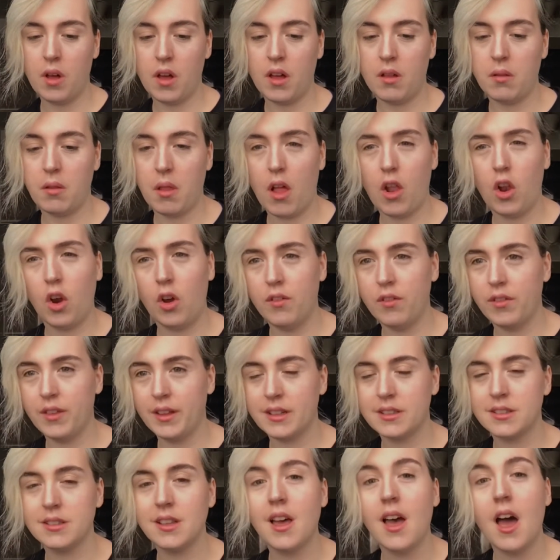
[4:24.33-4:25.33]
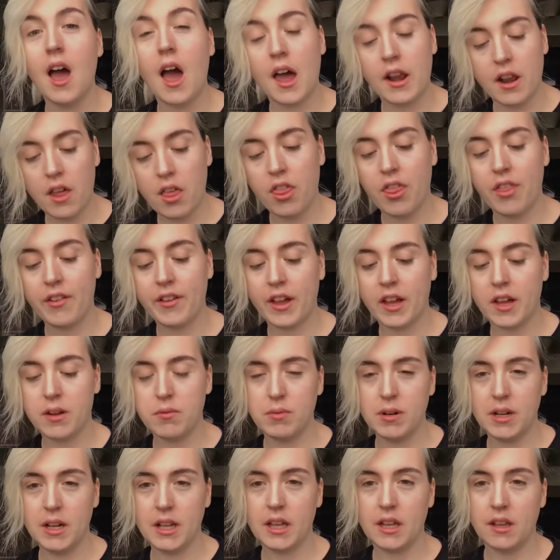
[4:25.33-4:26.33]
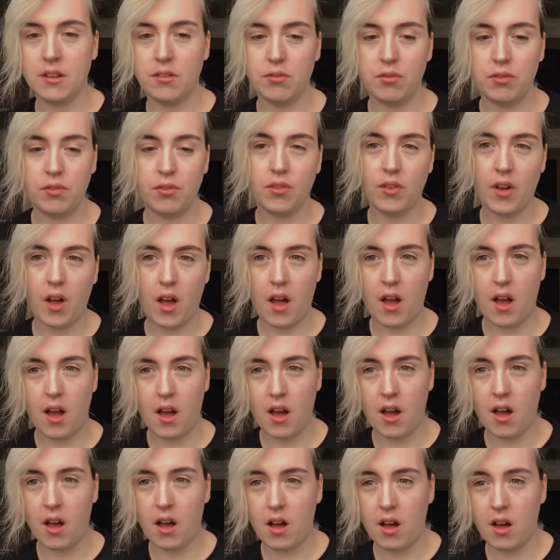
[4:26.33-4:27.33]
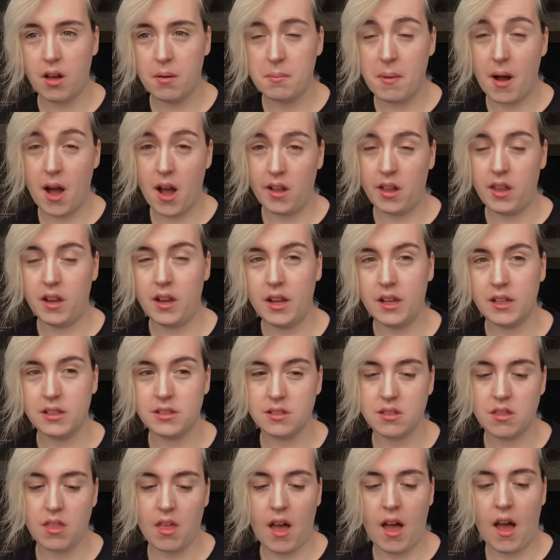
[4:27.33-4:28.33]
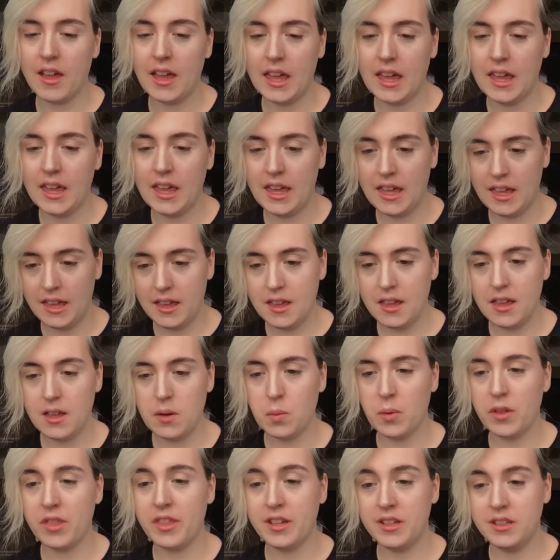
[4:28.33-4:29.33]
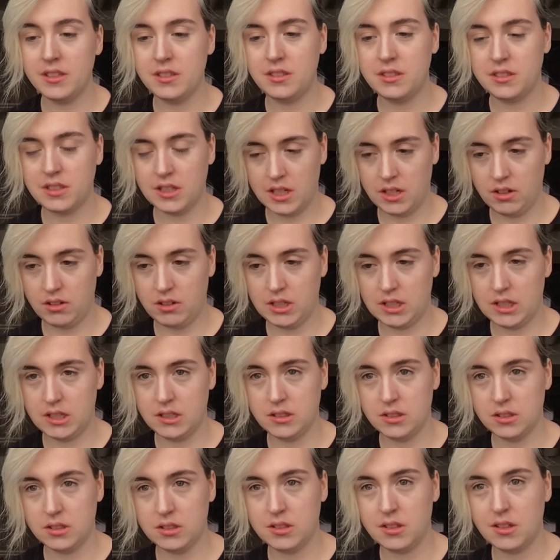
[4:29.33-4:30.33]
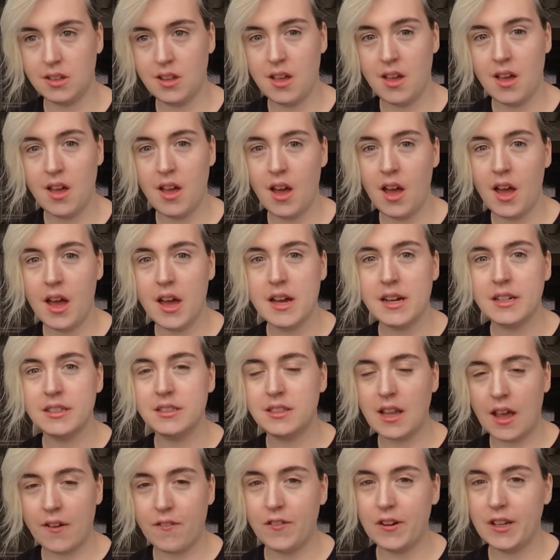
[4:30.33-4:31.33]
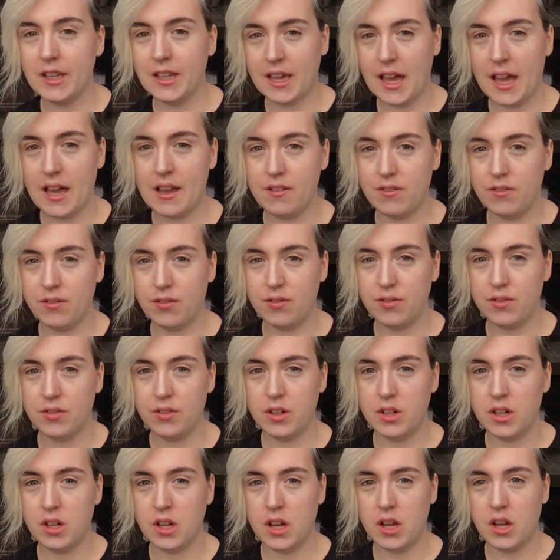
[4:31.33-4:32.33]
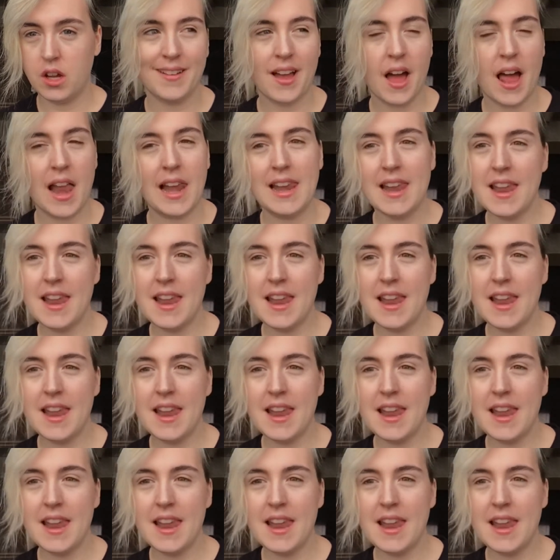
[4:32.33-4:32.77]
Another thing I can really give mine is that he, with his series, definitely gave a